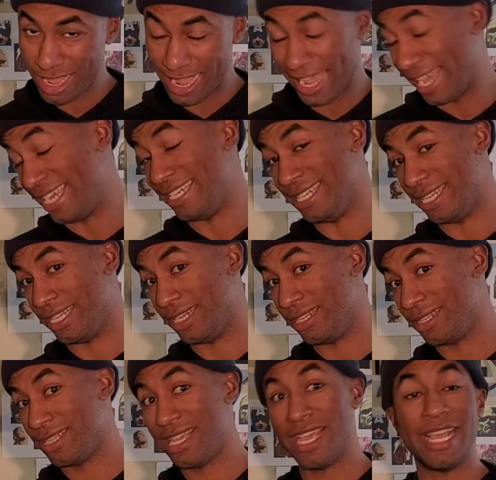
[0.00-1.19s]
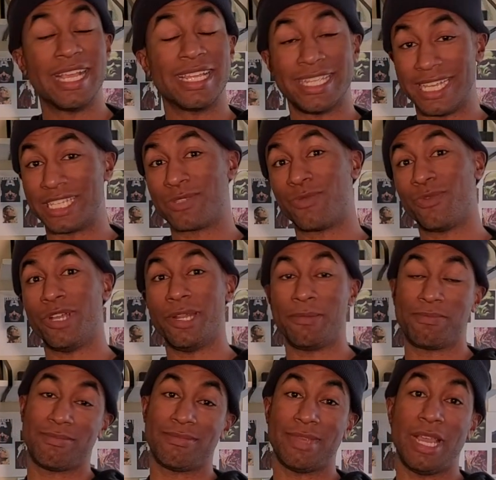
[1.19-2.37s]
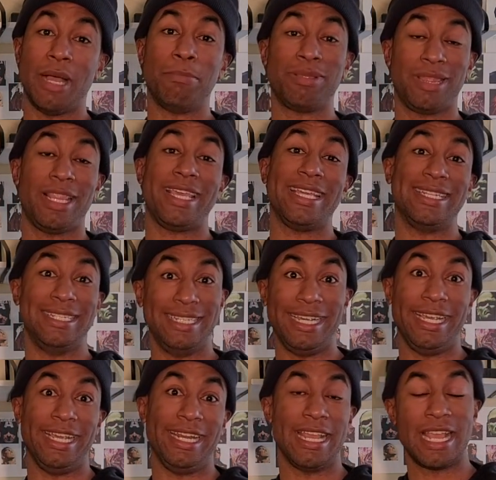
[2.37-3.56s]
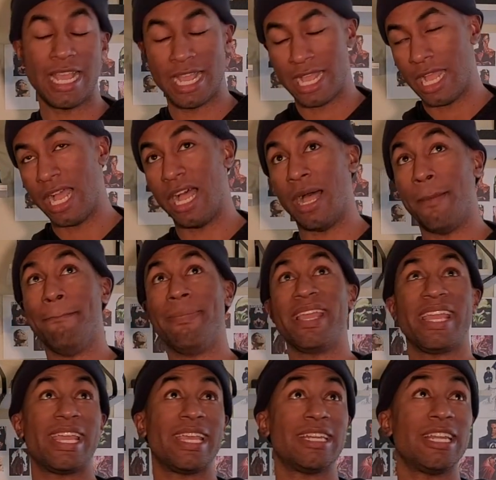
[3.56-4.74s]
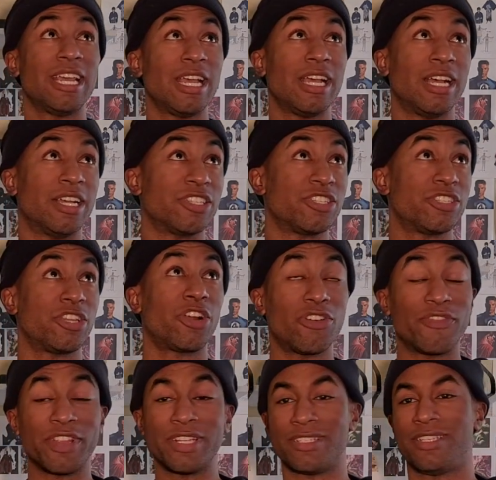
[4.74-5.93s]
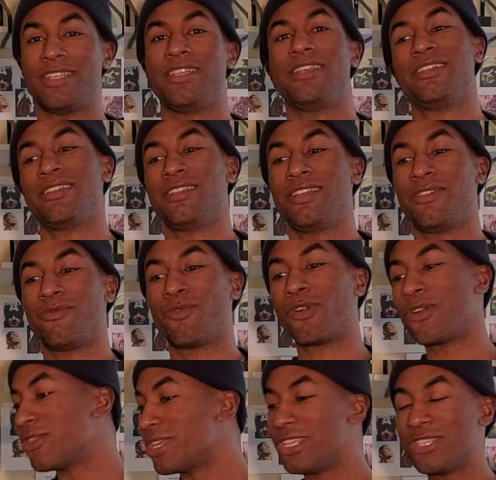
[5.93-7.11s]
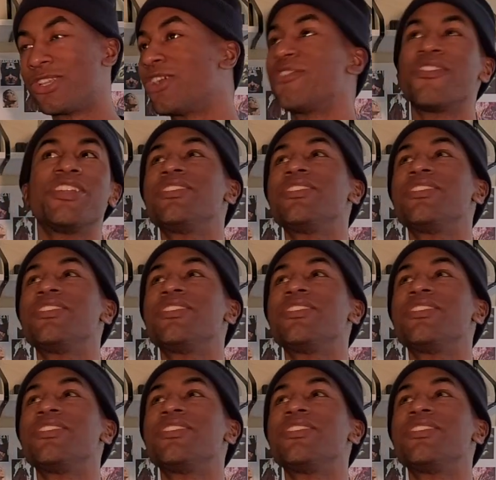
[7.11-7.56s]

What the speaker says: I did. Guess what? A player did. A man, a servant, unworthy servant